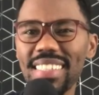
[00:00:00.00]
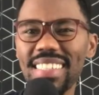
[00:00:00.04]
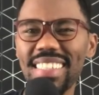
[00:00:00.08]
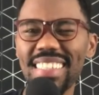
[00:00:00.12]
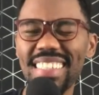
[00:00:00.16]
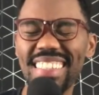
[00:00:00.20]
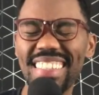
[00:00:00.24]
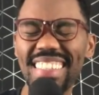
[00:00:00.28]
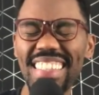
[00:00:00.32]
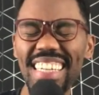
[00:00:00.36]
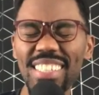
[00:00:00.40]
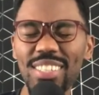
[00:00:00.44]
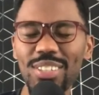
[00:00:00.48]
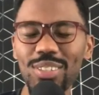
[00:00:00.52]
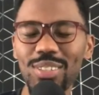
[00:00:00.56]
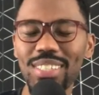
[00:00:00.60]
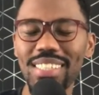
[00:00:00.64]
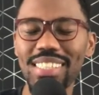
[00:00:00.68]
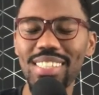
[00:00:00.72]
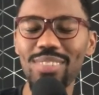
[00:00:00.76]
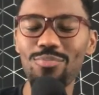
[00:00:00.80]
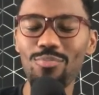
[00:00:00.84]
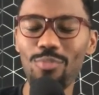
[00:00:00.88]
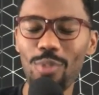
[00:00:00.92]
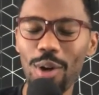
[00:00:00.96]
successors,
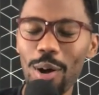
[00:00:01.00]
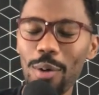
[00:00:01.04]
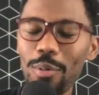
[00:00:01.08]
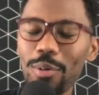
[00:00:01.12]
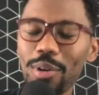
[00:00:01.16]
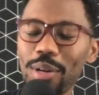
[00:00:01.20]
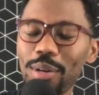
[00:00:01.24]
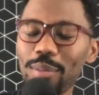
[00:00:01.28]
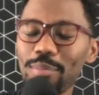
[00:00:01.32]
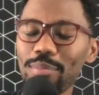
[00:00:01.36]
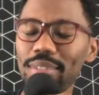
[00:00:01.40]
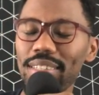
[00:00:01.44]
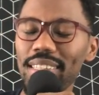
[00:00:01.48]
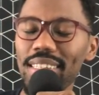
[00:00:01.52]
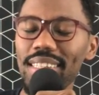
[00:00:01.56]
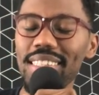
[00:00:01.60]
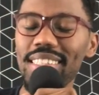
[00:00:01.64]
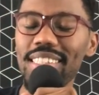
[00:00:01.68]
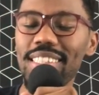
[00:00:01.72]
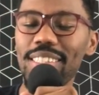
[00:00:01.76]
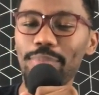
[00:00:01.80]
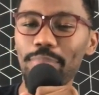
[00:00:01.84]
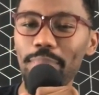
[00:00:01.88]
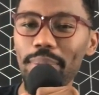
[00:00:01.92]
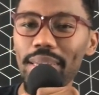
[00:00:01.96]
and welcome to the
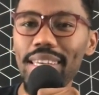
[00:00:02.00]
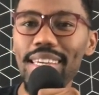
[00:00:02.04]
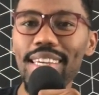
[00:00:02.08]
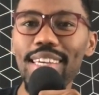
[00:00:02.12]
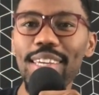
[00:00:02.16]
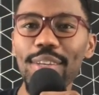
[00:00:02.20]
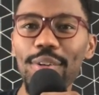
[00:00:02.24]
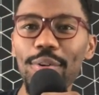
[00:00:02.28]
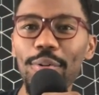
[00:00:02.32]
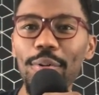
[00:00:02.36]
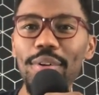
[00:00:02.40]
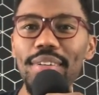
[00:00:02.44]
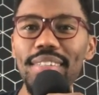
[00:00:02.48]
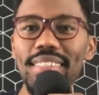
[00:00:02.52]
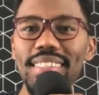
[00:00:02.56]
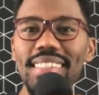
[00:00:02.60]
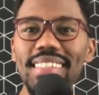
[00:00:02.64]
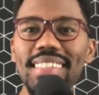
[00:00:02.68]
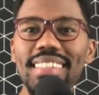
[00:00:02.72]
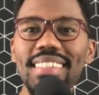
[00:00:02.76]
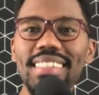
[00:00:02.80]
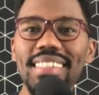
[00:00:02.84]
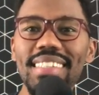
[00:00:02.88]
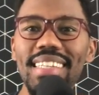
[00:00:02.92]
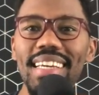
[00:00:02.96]
Speak Your
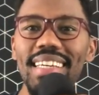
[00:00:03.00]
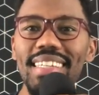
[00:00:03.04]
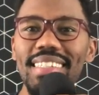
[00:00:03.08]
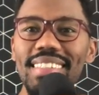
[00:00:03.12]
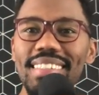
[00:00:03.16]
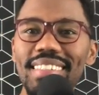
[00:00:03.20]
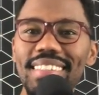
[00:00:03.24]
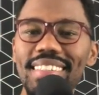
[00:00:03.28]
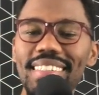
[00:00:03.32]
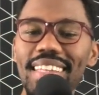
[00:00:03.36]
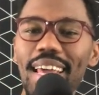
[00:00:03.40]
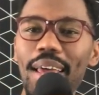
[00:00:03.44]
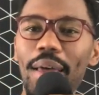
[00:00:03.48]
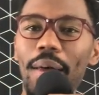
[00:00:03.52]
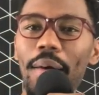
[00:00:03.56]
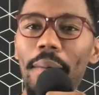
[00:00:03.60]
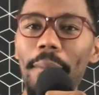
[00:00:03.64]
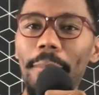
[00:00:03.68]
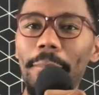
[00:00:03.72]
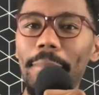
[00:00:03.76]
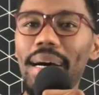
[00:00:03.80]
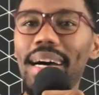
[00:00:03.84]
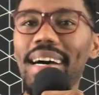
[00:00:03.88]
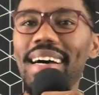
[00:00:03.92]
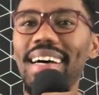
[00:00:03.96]
Success
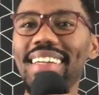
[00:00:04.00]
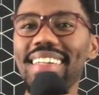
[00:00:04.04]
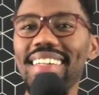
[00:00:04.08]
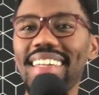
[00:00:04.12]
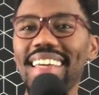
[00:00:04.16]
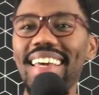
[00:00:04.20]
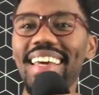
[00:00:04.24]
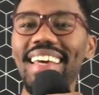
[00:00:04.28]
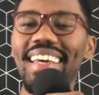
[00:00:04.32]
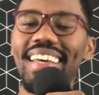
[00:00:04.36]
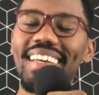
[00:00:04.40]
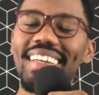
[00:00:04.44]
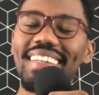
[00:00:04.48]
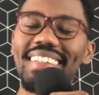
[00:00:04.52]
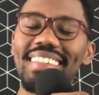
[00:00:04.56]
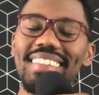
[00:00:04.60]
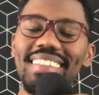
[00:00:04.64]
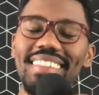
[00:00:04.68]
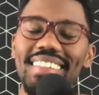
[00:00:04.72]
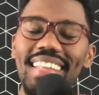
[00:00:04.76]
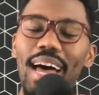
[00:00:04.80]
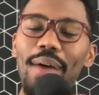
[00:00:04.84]
podcast.